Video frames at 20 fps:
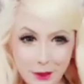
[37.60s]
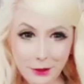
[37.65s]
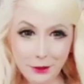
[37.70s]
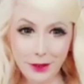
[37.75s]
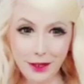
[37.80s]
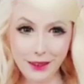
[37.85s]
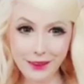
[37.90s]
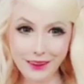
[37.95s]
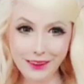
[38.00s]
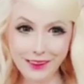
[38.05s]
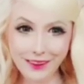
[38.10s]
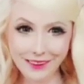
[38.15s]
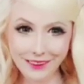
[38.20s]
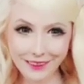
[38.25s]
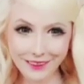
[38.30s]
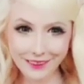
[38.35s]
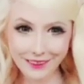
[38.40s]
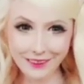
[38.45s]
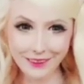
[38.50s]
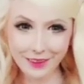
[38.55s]
hey, Crowley.
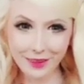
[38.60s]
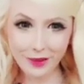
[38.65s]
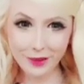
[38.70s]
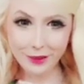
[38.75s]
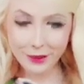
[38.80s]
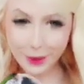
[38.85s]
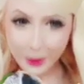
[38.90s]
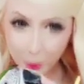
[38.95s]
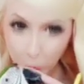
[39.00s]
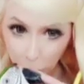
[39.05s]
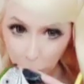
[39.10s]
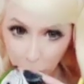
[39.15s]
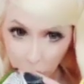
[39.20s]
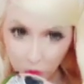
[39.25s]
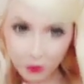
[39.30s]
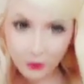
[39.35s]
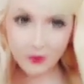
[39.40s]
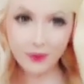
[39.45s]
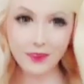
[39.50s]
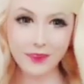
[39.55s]
Should
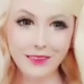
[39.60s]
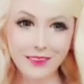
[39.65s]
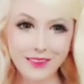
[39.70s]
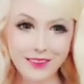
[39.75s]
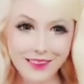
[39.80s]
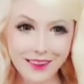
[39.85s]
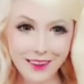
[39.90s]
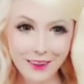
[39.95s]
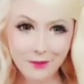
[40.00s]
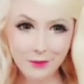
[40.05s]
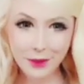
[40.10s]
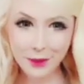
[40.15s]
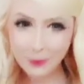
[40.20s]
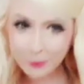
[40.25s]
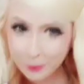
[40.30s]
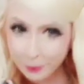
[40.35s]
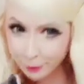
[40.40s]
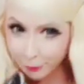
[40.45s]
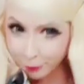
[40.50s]
Do you love me?